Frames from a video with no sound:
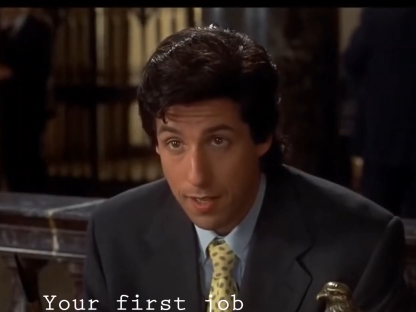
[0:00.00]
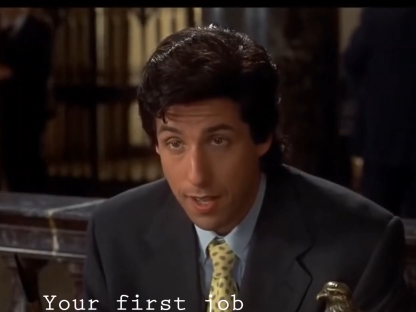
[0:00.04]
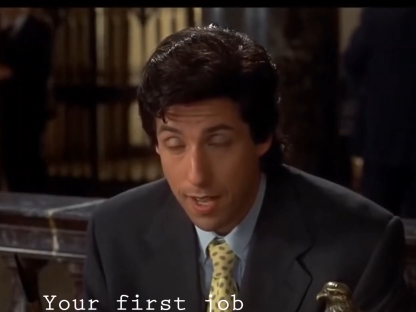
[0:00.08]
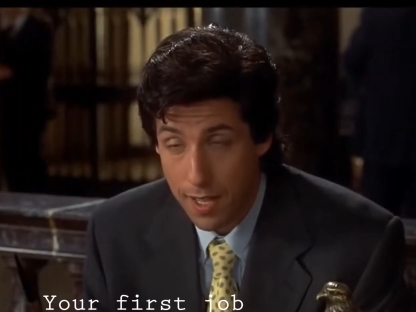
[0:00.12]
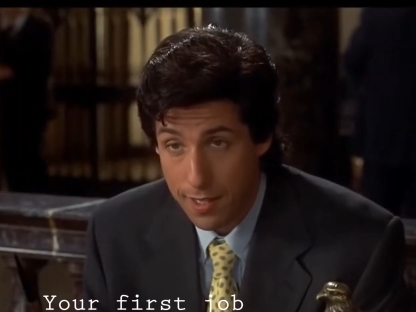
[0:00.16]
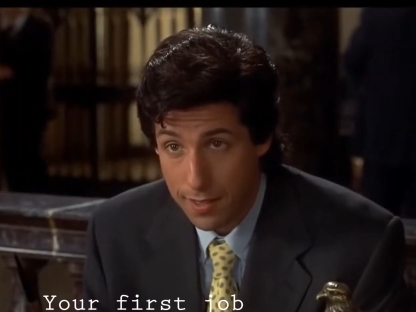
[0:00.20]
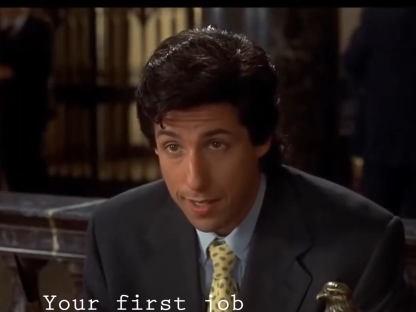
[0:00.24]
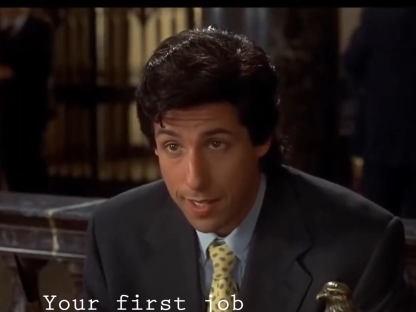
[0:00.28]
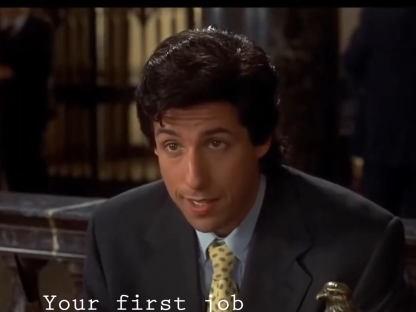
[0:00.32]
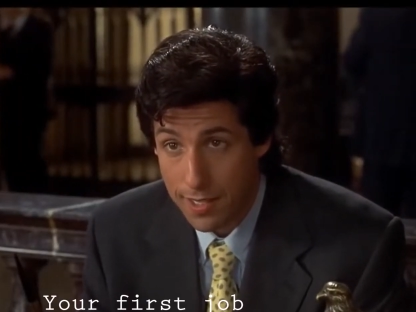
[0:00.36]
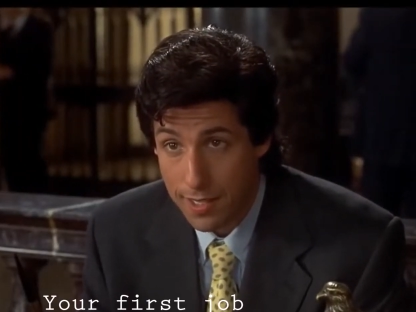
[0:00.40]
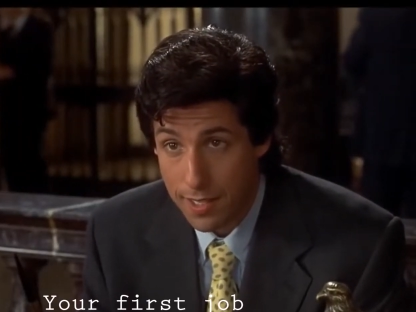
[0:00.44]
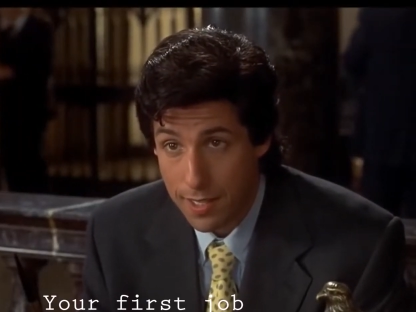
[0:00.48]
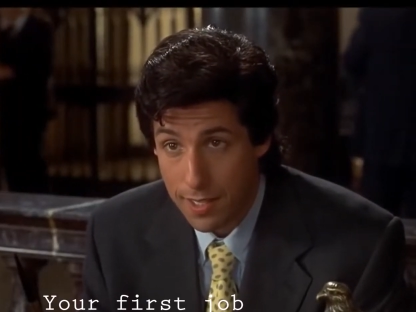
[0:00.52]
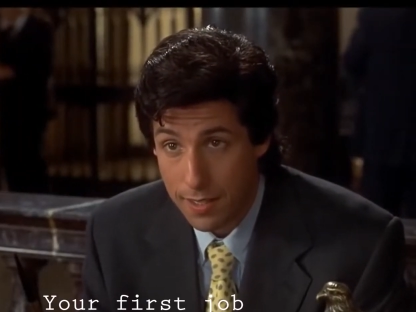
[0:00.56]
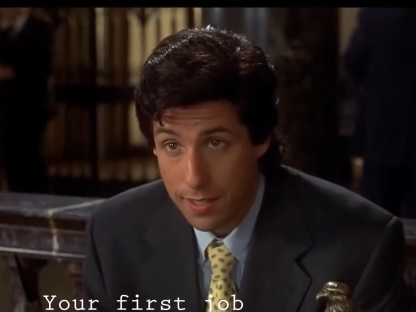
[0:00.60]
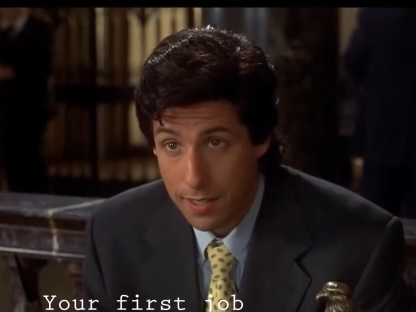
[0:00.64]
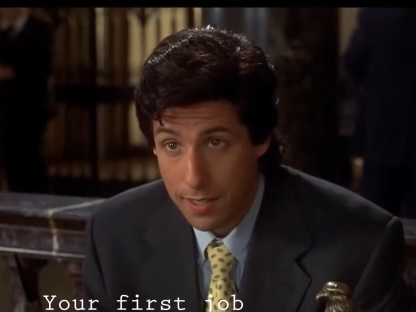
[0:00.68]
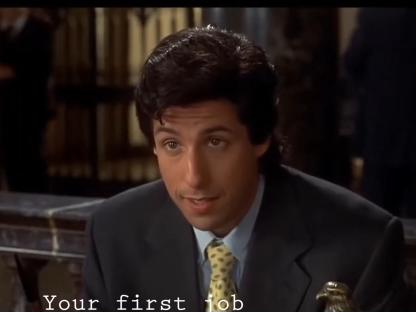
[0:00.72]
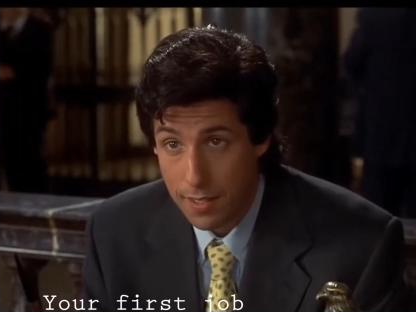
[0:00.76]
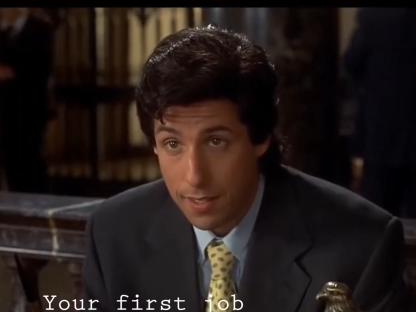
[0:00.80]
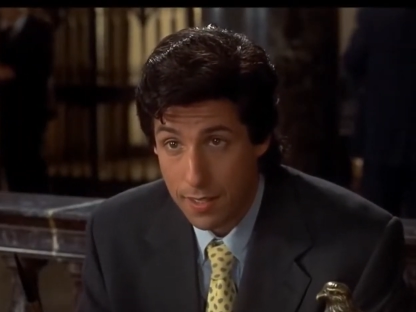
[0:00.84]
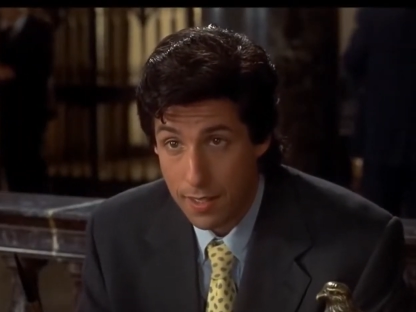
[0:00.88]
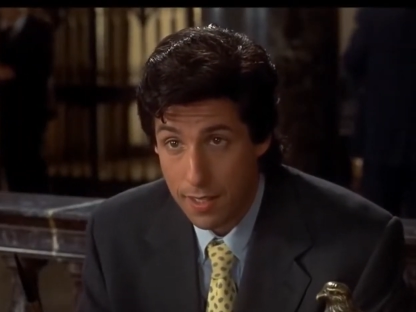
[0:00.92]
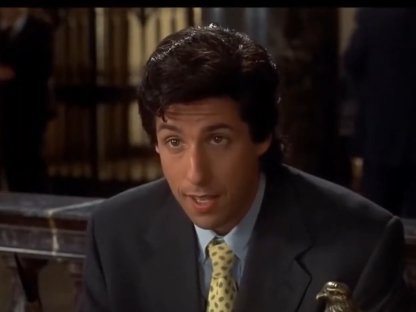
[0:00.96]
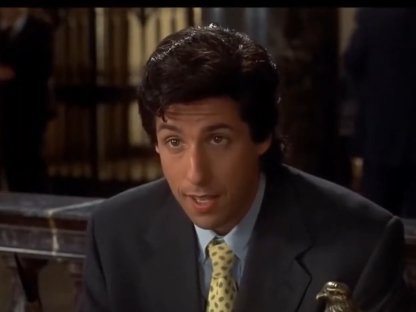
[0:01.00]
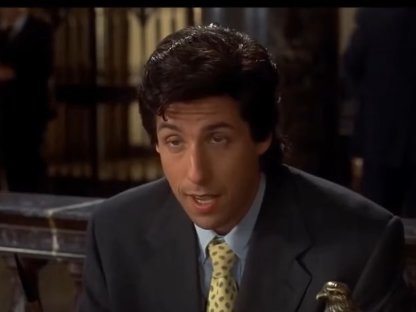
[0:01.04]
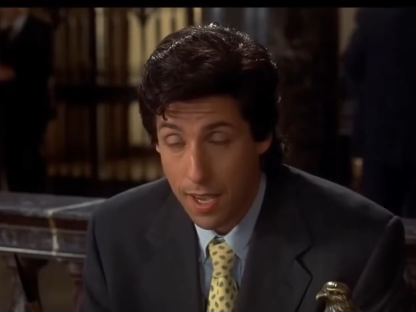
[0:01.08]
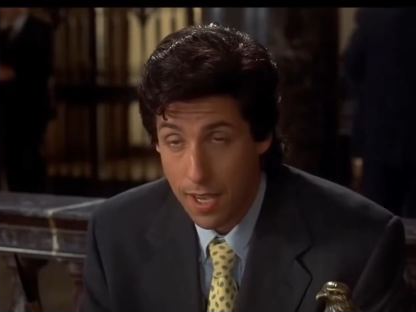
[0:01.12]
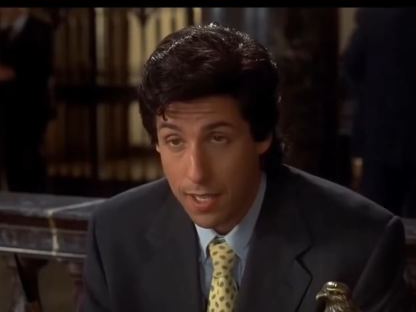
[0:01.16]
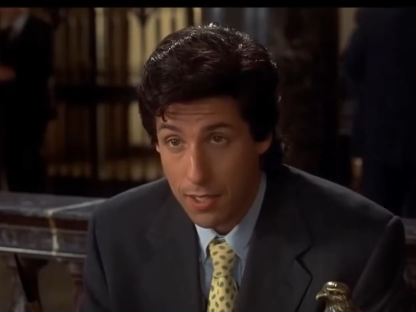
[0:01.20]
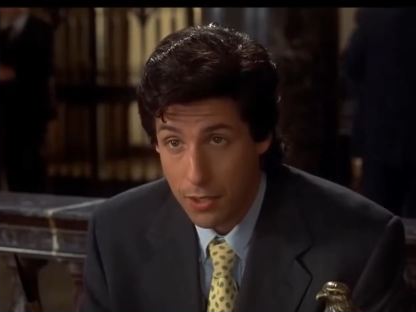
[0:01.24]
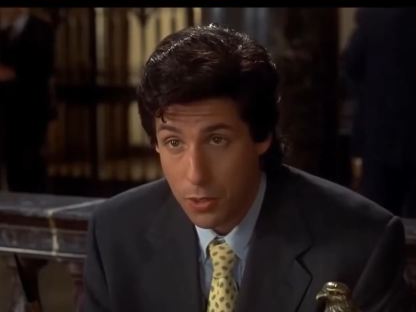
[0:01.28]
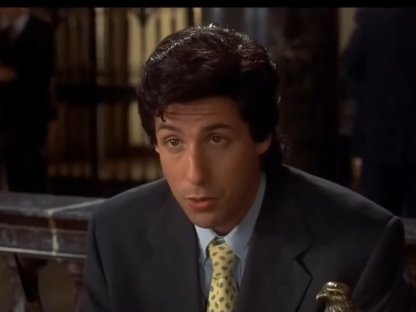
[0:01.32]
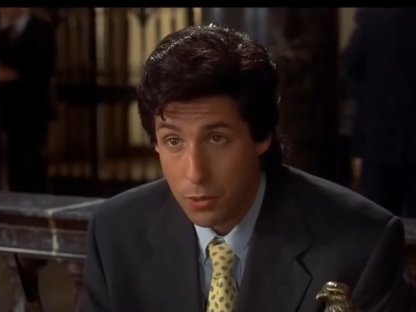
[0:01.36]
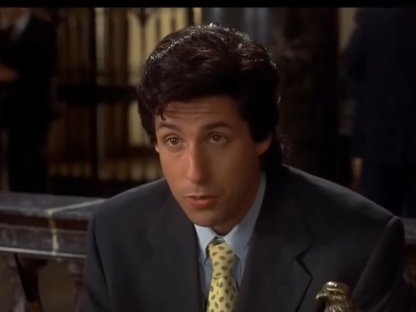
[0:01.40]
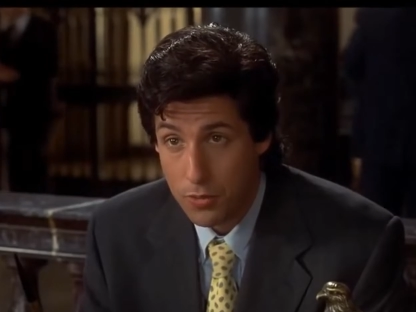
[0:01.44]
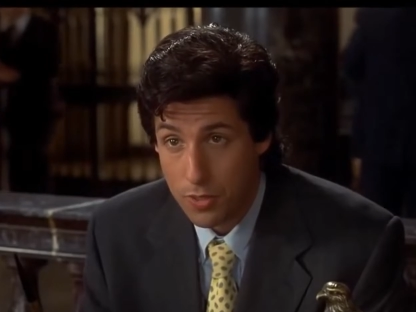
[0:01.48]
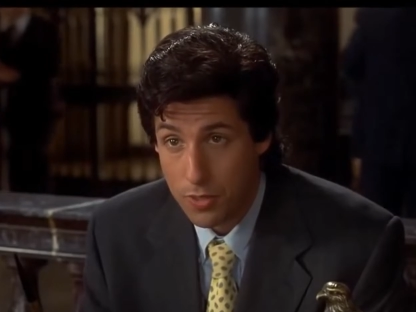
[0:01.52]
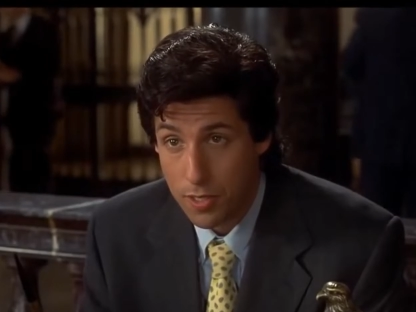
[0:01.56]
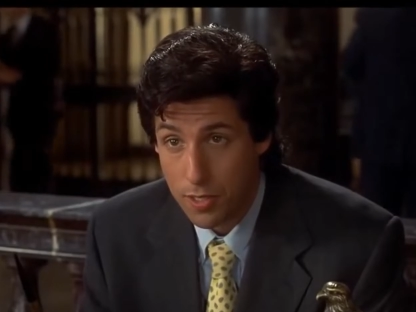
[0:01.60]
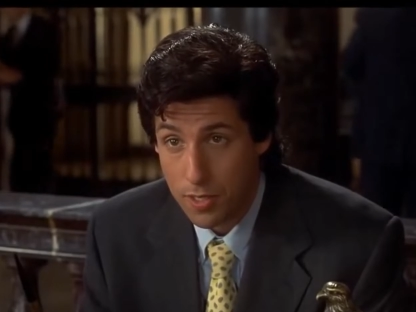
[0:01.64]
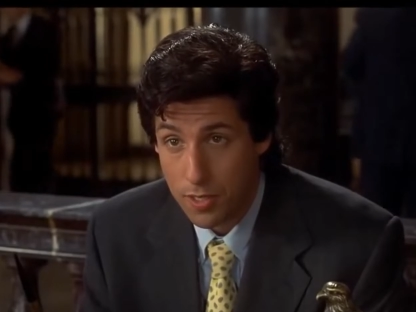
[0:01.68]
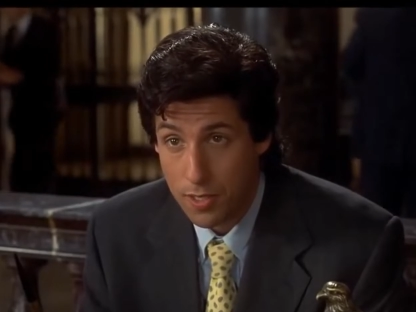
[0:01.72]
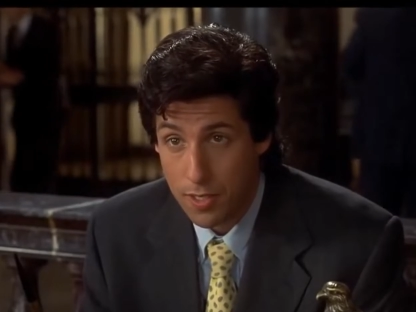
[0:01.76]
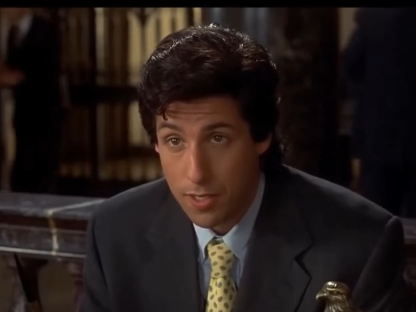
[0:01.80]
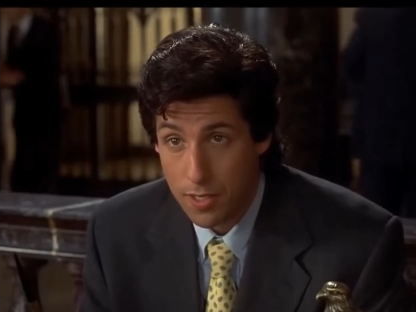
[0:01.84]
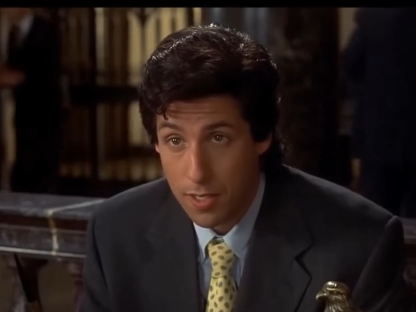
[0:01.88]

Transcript: I like it. I use it.